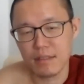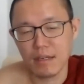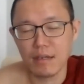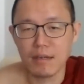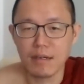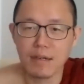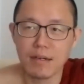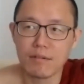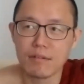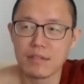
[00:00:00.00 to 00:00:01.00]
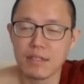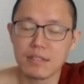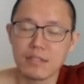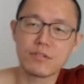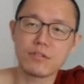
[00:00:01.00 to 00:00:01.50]
The
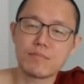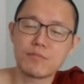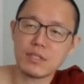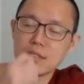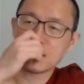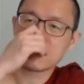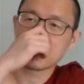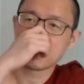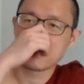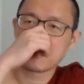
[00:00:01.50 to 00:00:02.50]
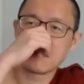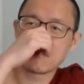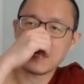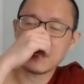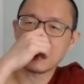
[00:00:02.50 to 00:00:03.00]
description, the
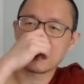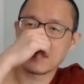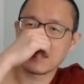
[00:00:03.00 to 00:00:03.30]
way